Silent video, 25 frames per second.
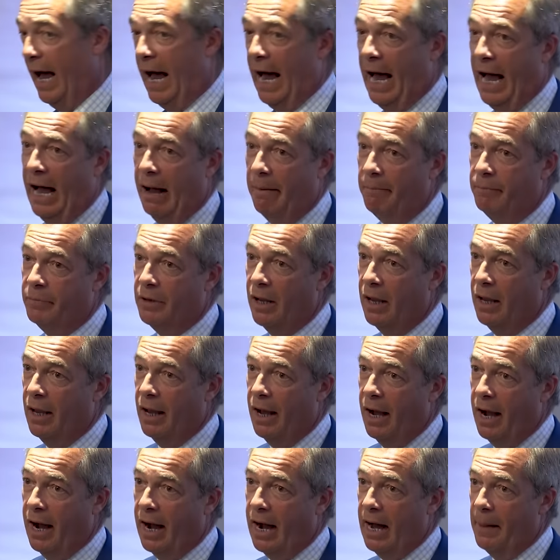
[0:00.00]
Um,
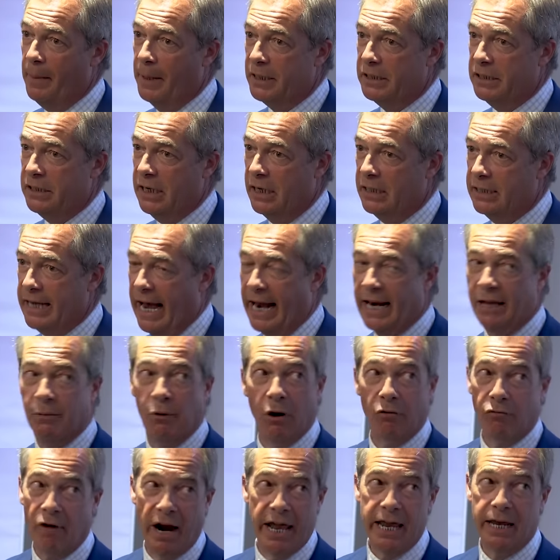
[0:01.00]
and this is exactly
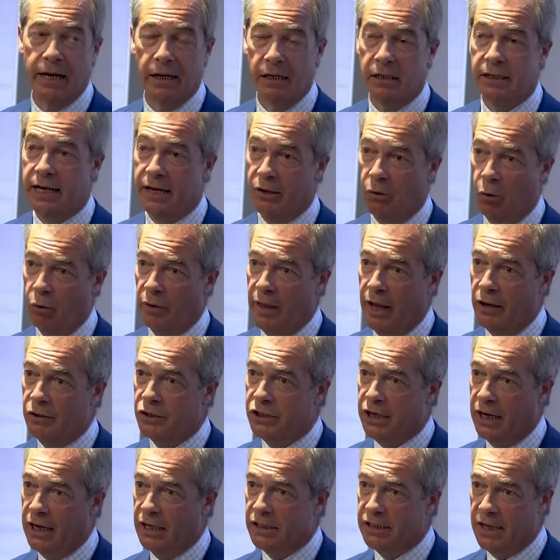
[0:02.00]
what Reagan did all
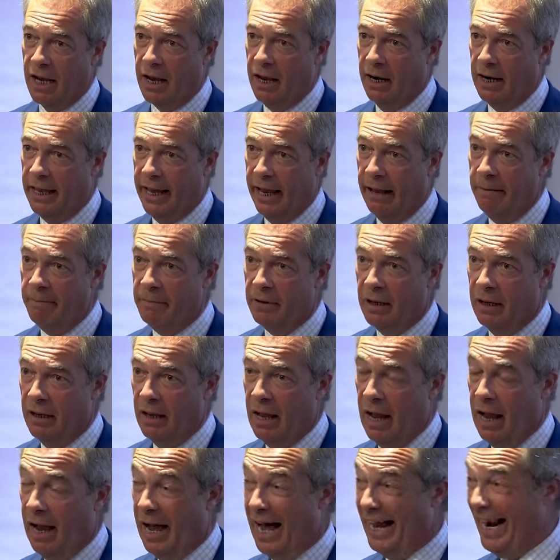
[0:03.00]
those years earlier.
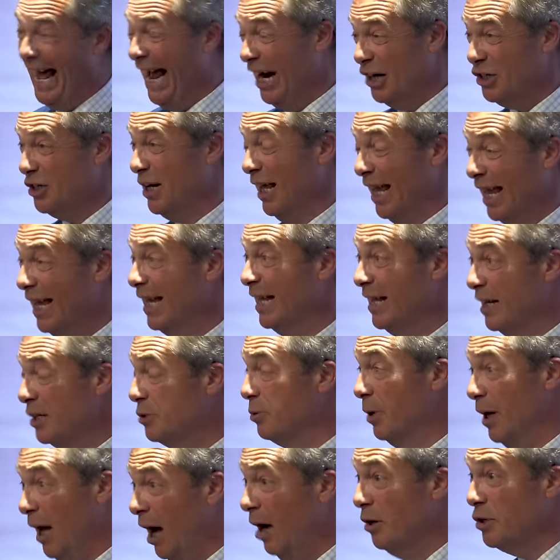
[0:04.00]
And actually,
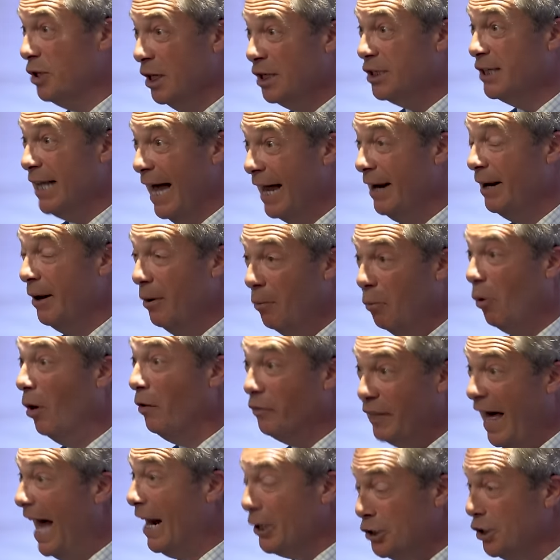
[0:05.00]
to a large extent,
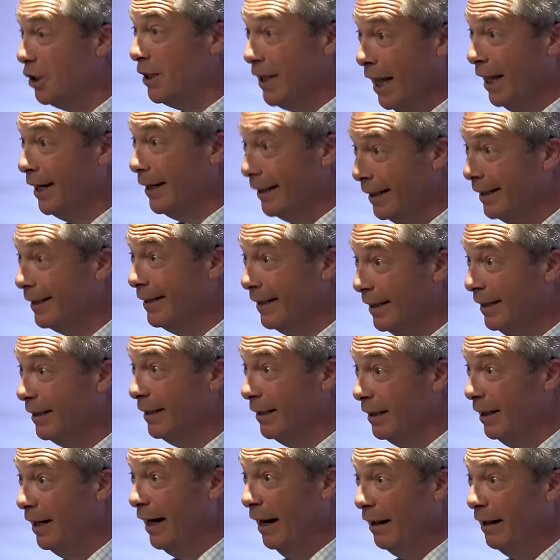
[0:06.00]
what Thatcher did.
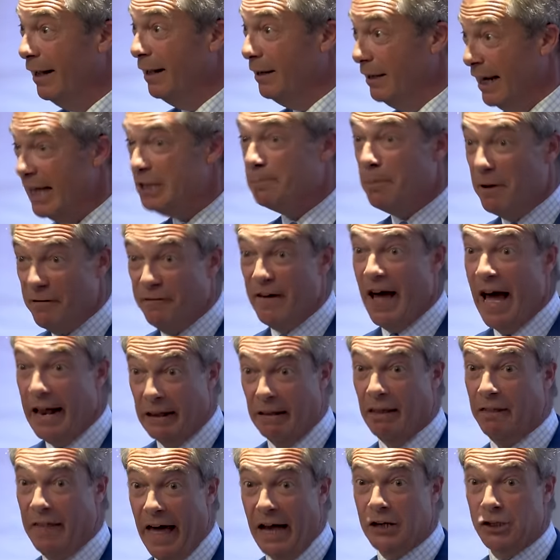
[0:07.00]
You know, let's be fair
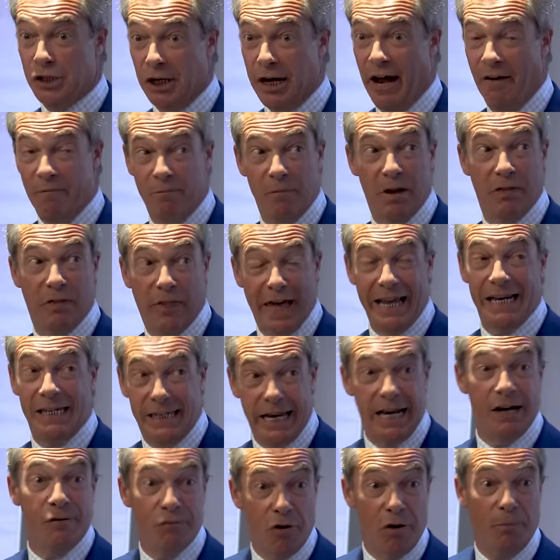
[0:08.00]
to the Thatcher government, they
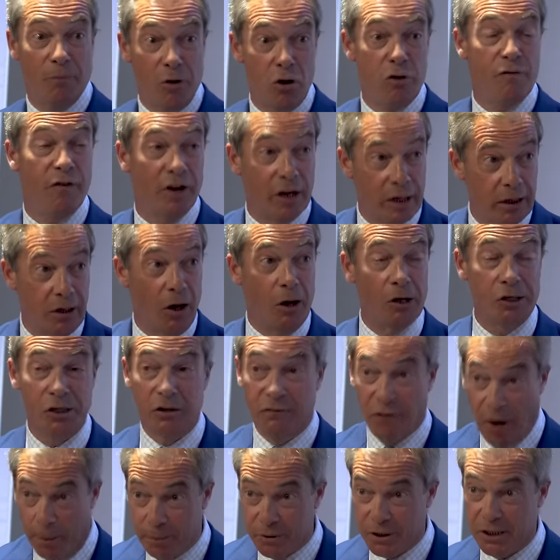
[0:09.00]
did remove a lot
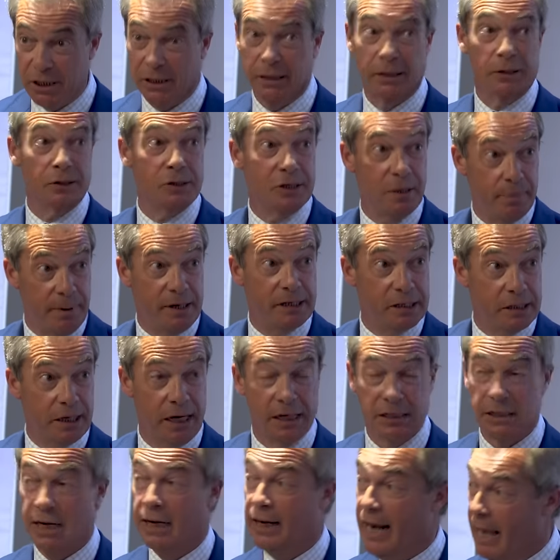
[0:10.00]
of obstacles to
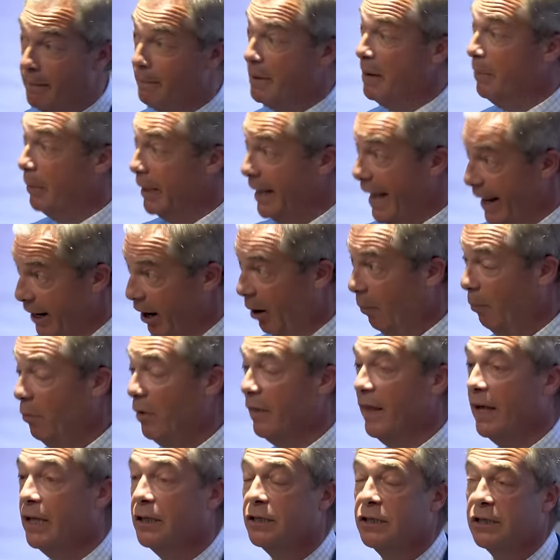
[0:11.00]
business and let people get on
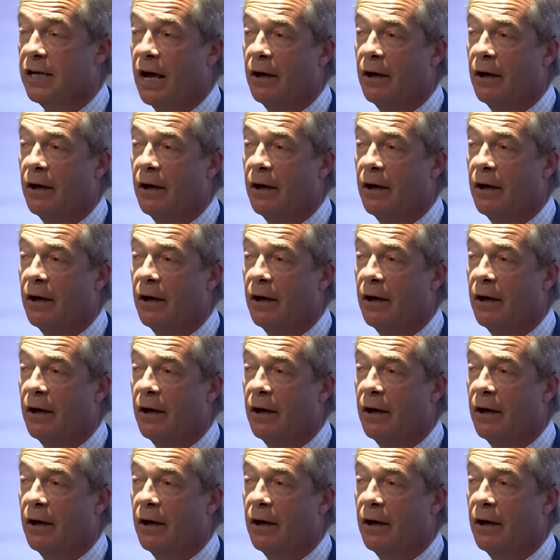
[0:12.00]
with it.